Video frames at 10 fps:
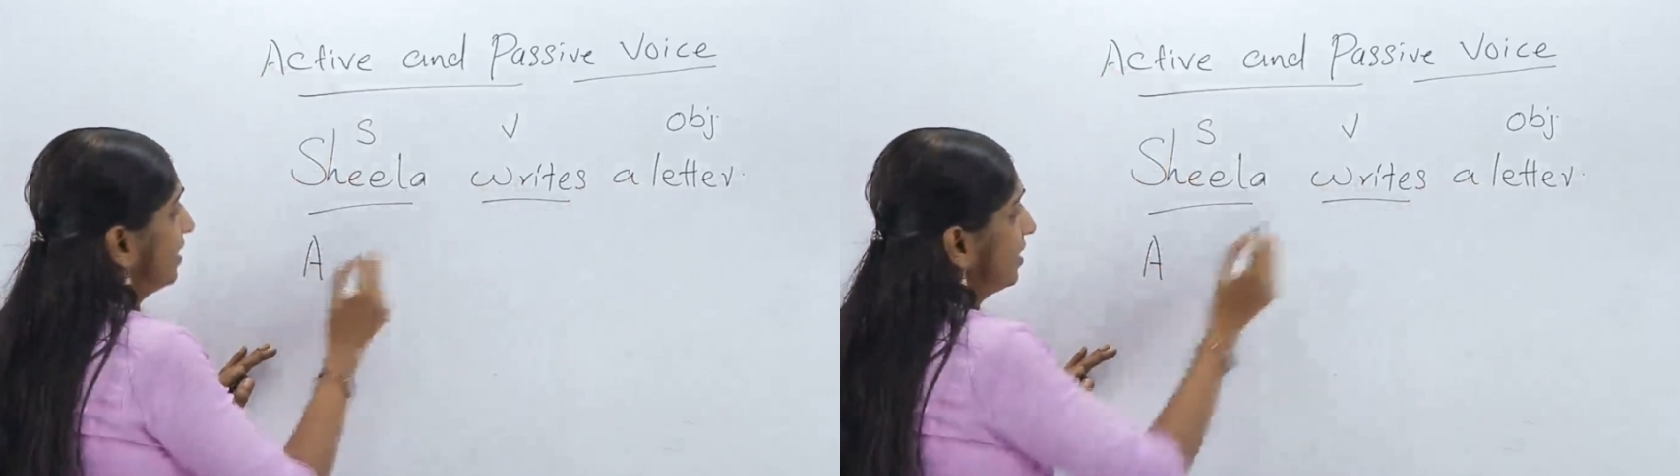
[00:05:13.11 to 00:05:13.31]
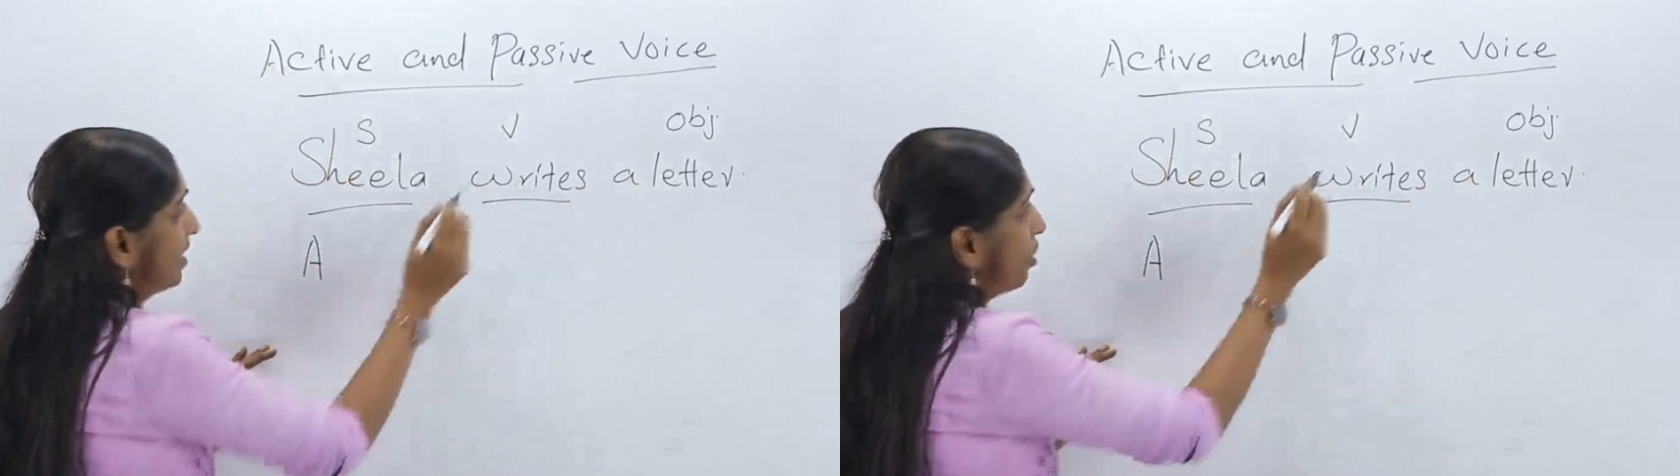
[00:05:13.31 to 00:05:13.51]

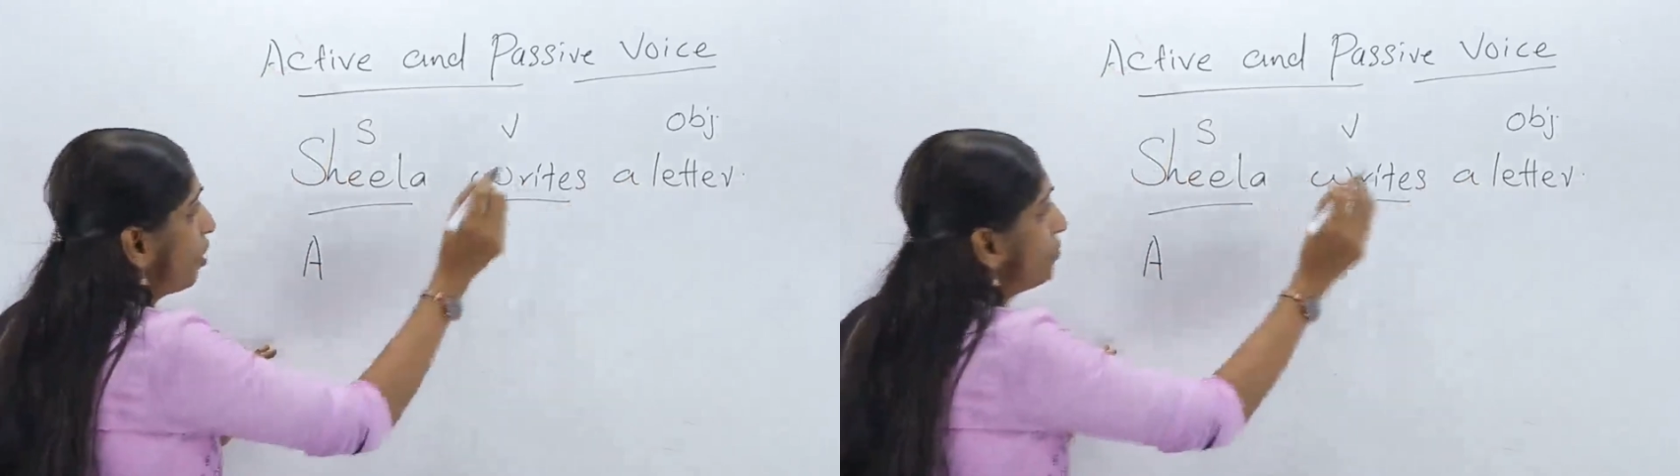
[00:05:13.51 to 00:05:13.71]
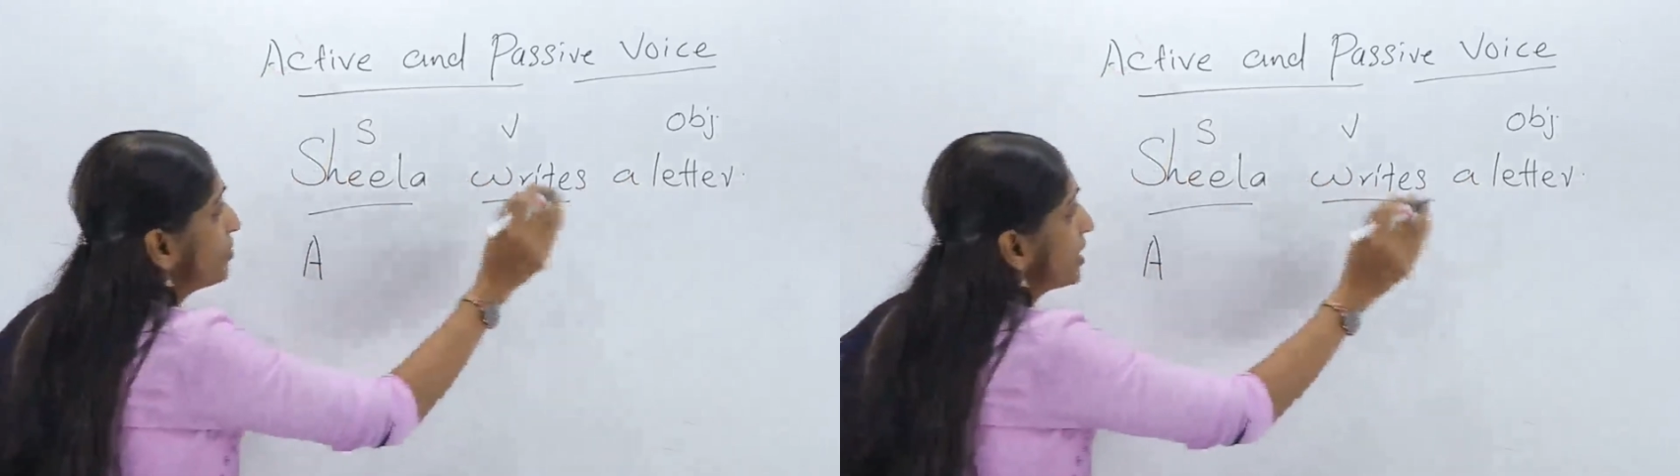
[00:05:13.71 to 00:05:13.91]
the
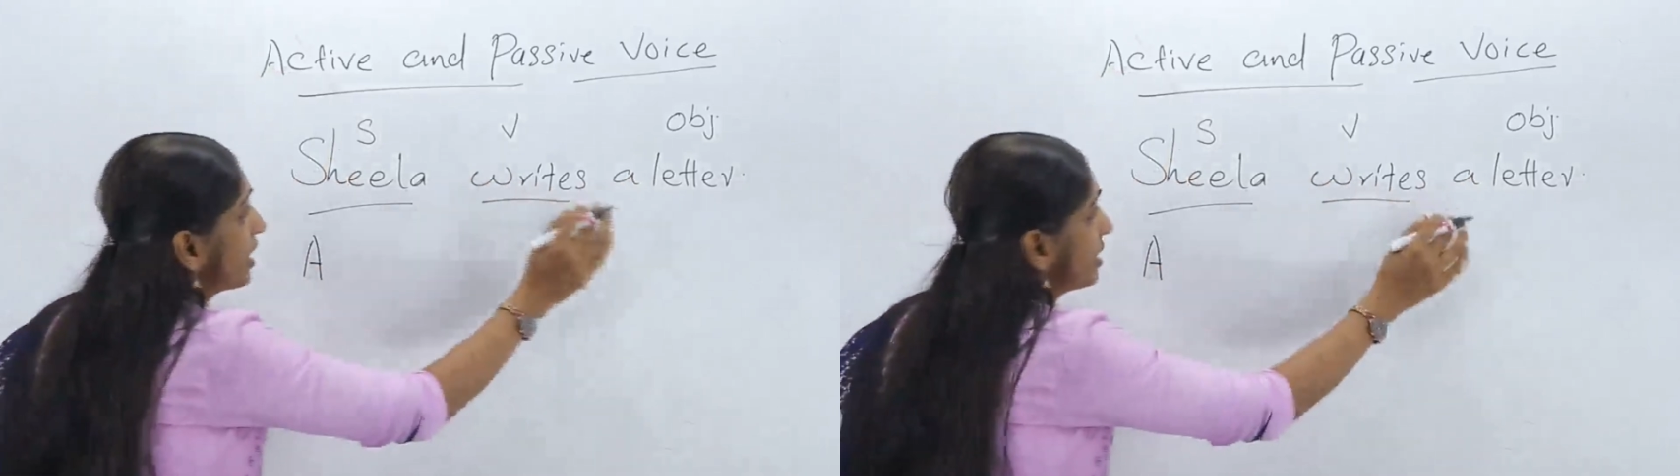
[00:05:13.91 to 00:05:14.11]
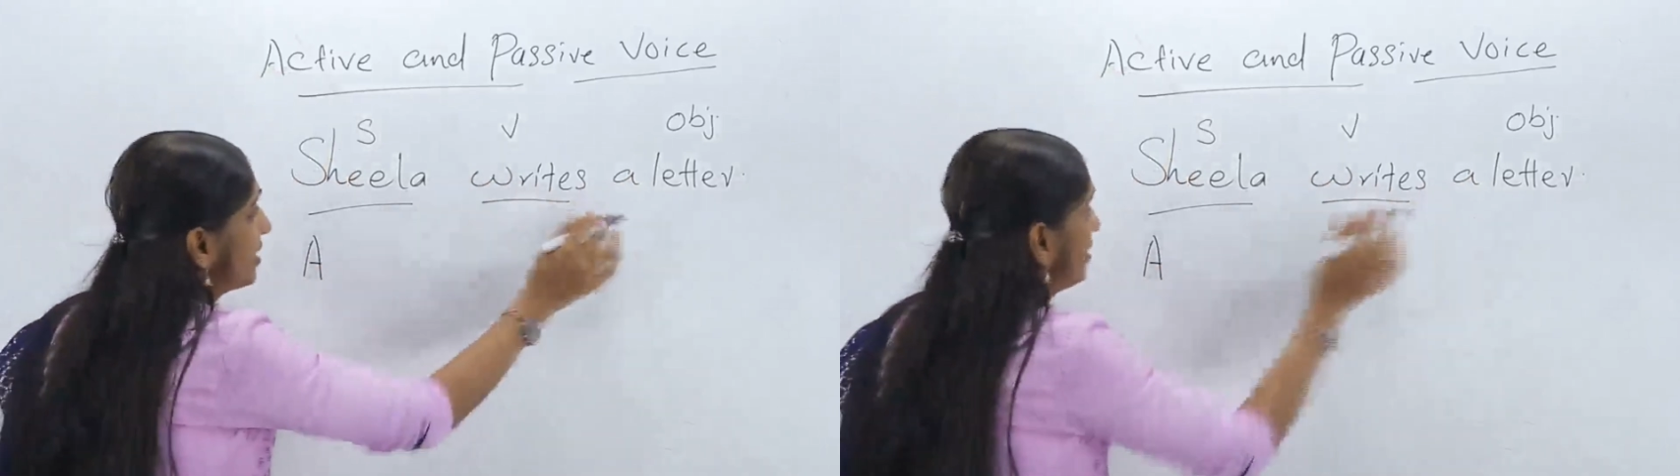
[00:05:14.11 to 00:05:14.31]

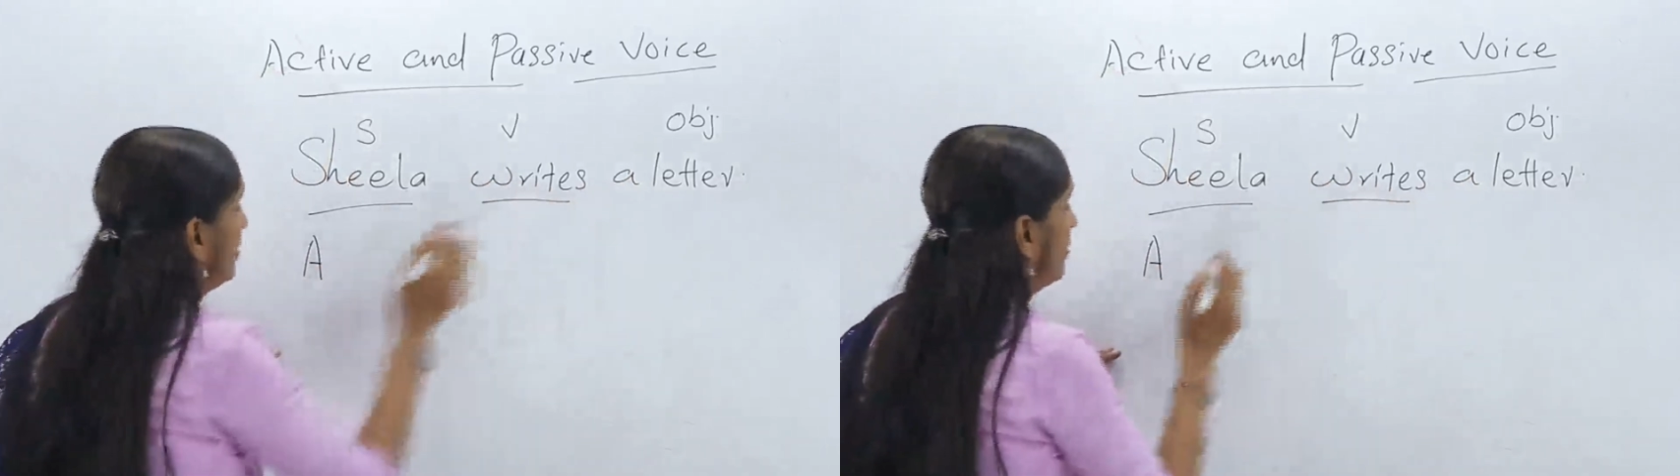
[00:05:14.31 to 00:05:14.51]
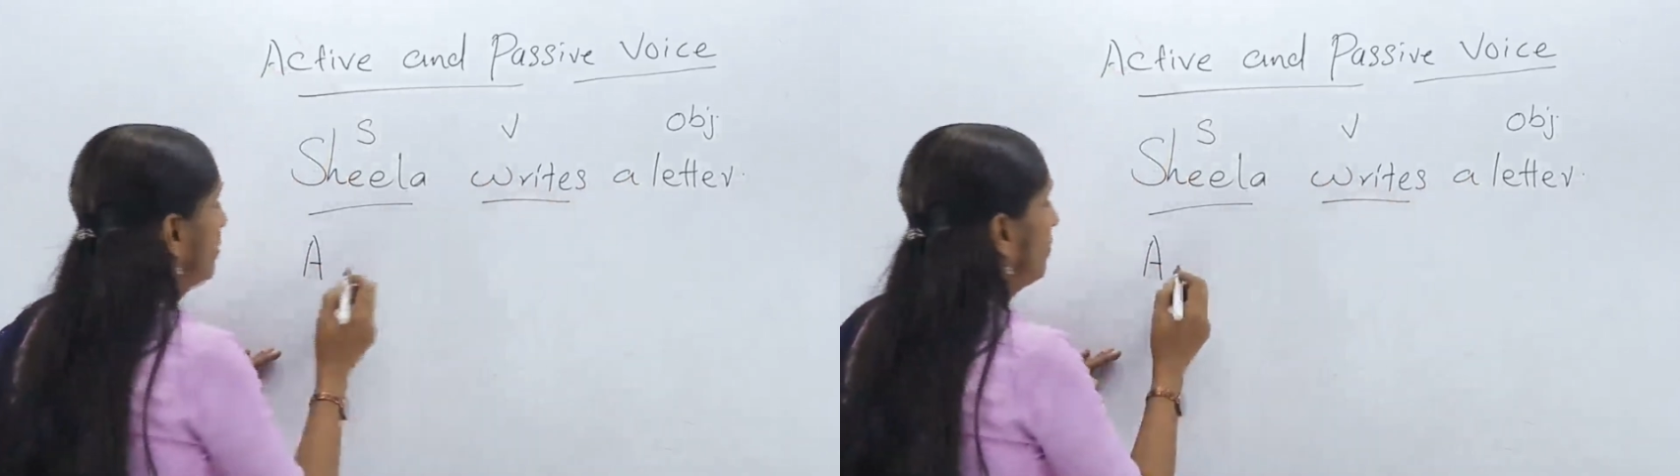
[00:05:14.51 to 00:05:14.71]
object
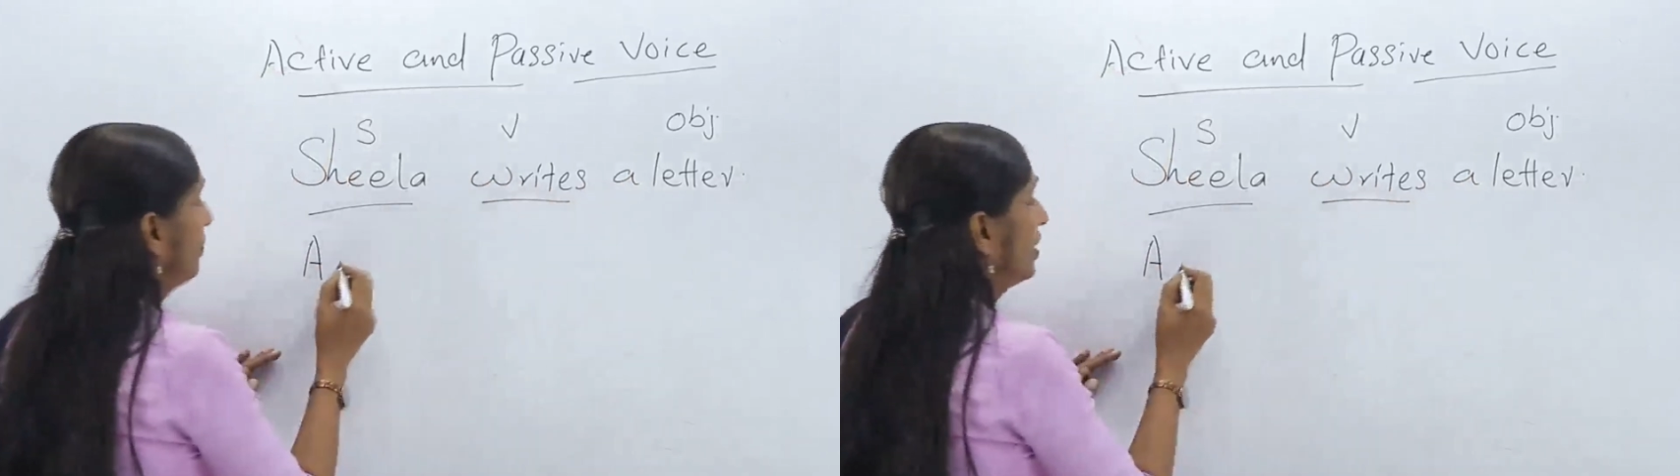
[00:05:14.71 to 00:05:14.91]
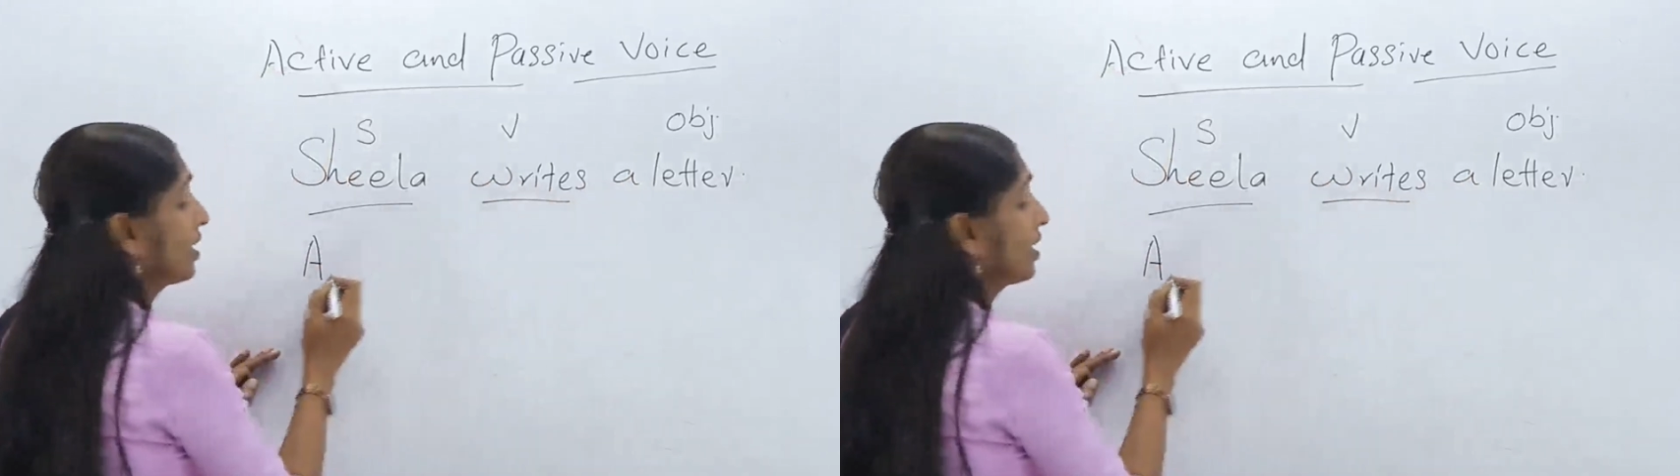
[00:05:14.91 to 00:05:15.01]
will